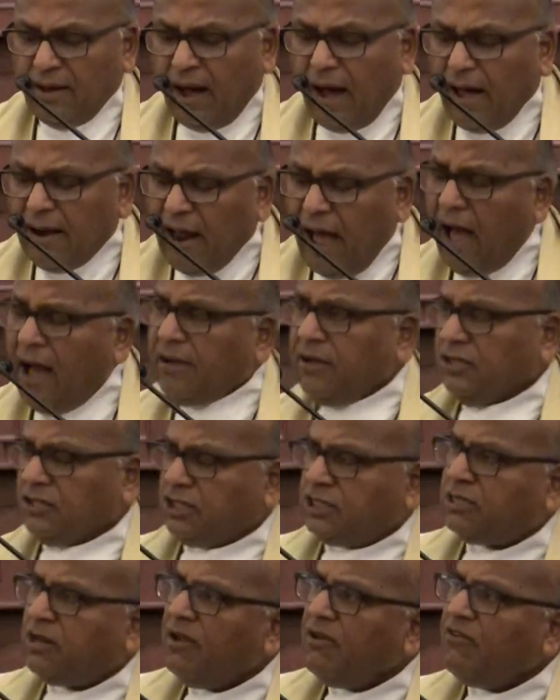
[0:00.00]
On
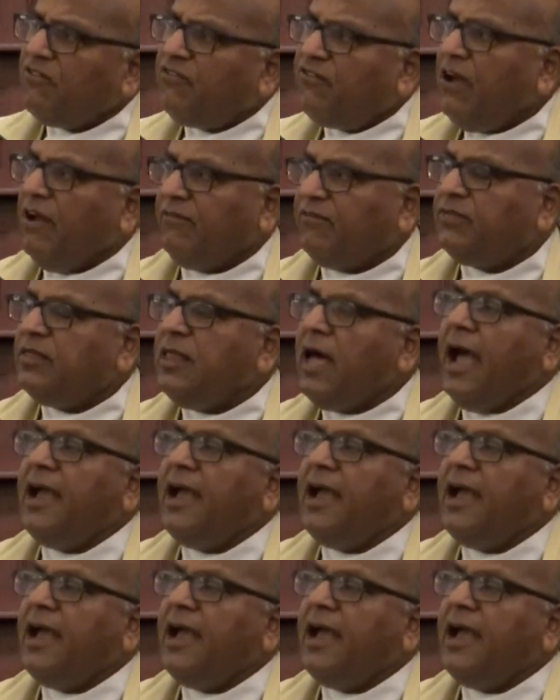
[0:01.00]
August 5th,